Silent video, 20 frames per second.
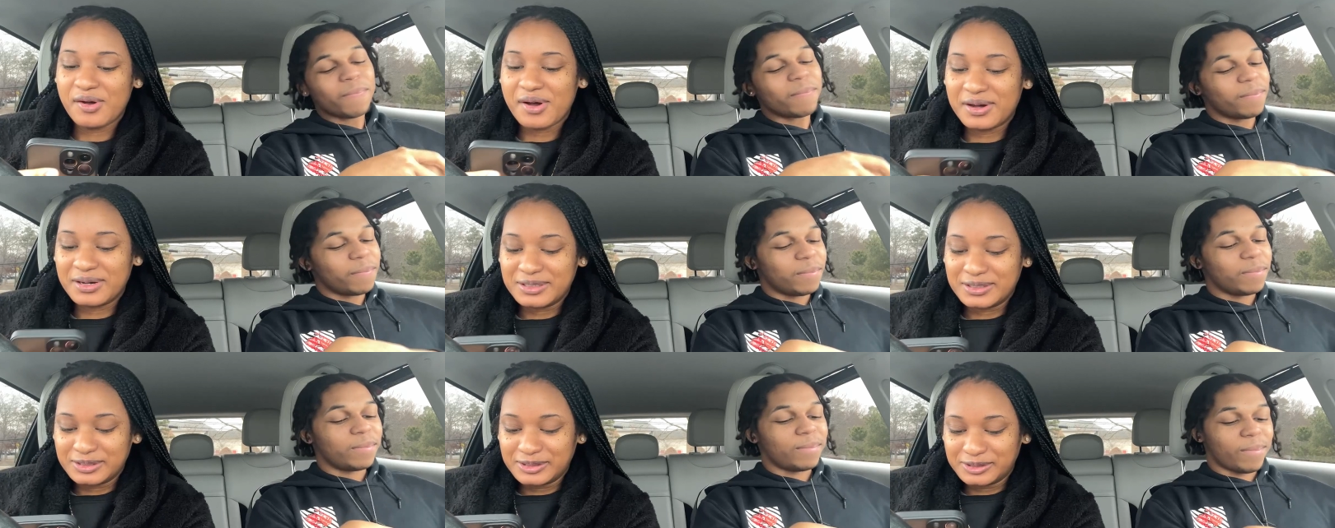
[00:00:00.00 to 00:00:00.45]

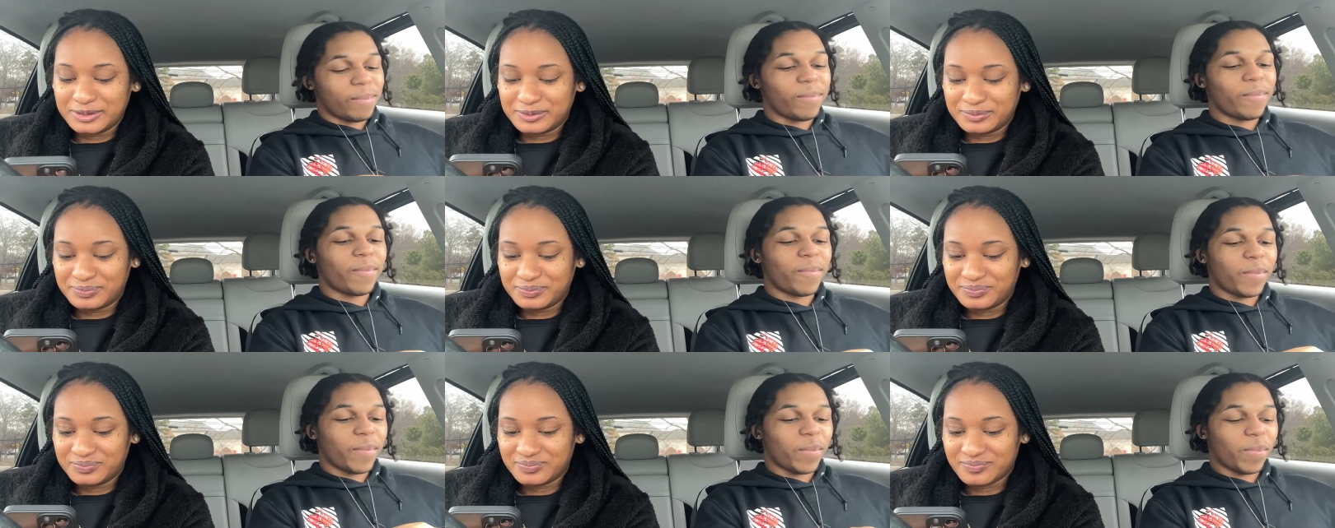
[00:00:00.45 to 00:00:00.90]

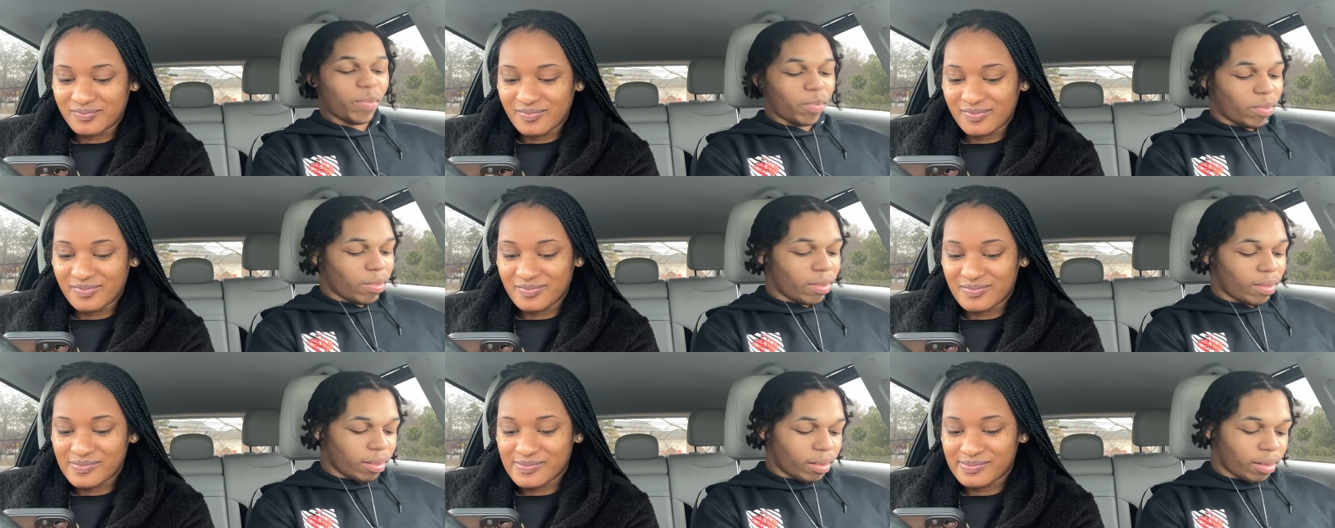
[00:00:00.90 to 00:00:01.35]
Speaker 1: Um,
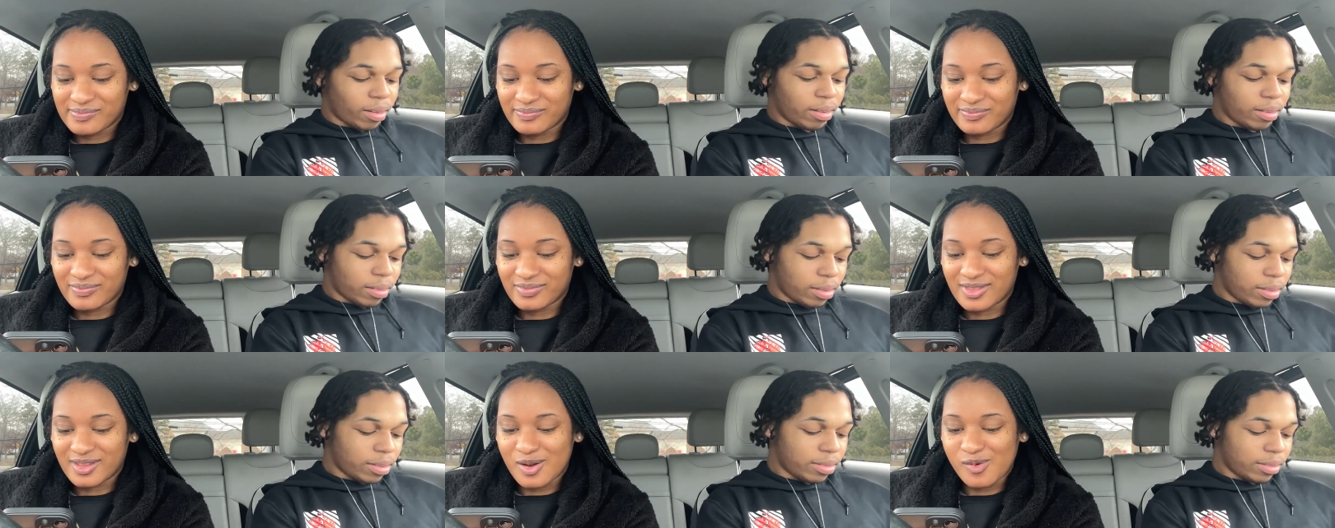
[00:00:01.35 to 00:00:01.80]

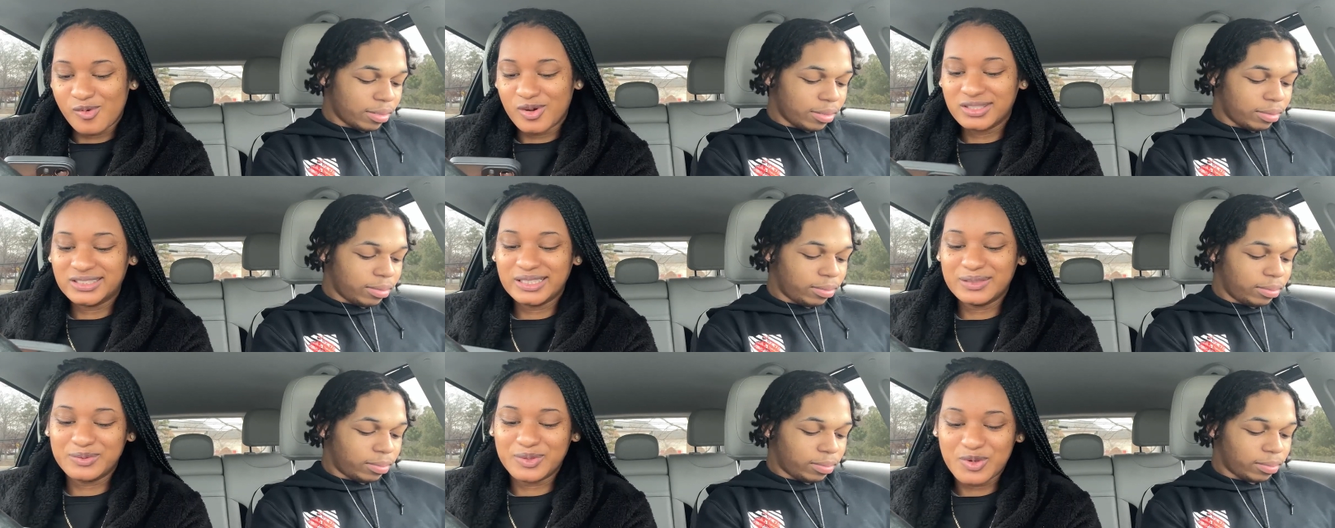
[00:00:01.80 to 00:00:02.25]
what's
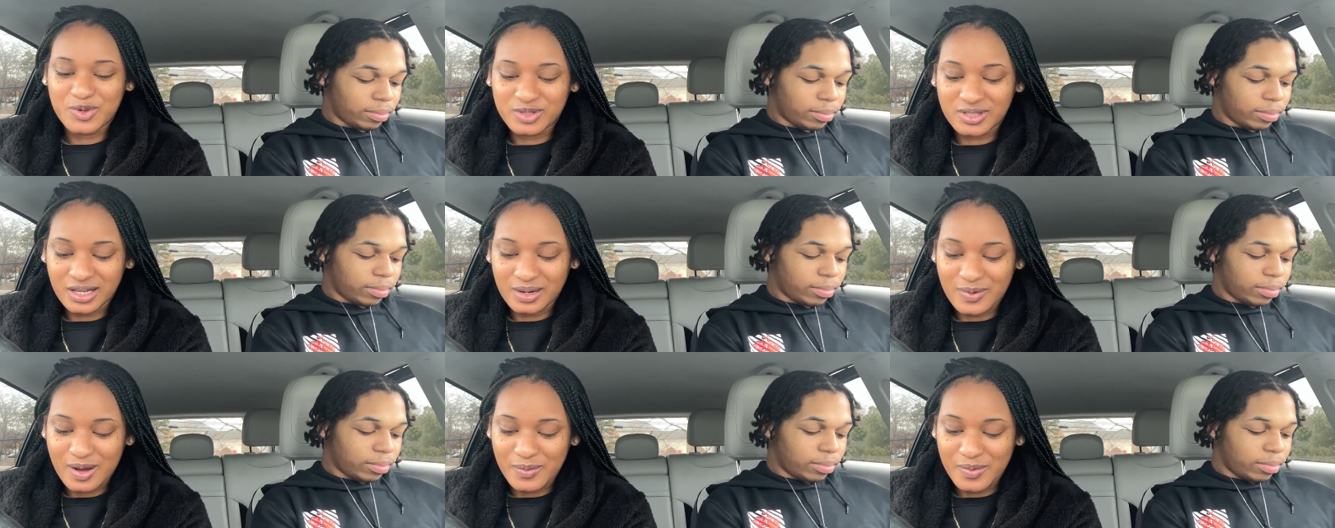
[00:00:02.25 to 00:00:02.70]
something you
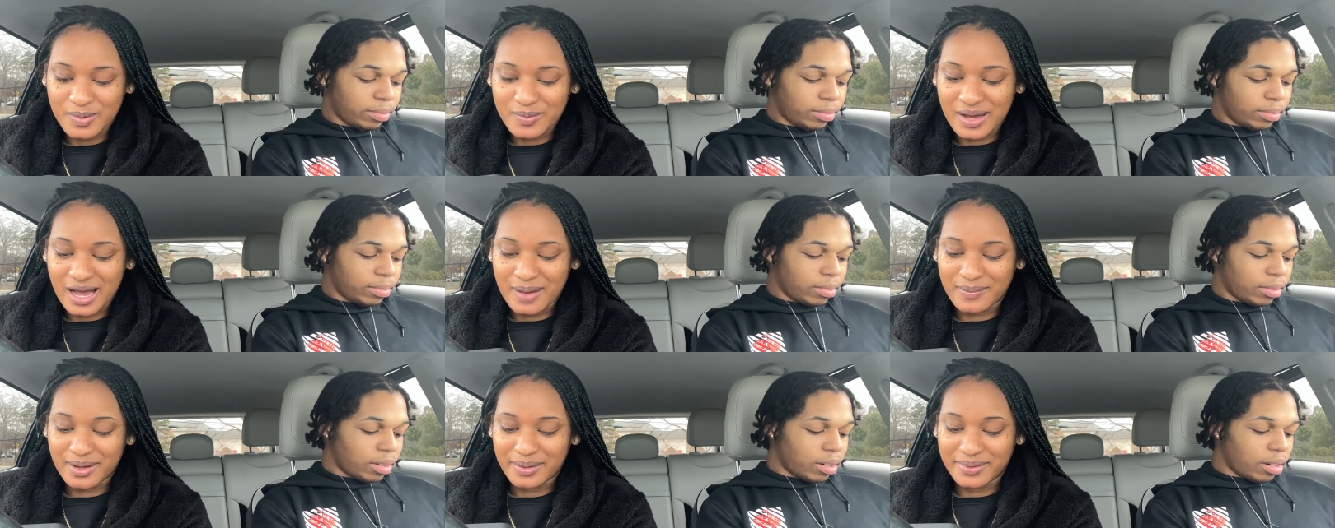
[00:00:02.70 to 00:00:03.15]
said about me
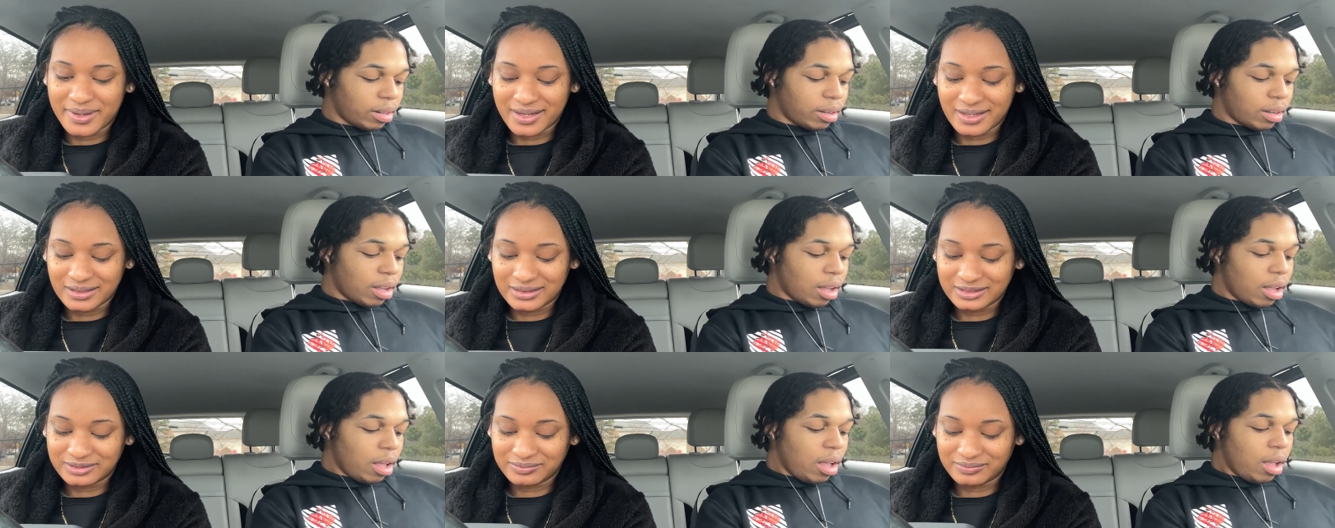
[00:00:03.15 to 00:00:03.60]
behind my back?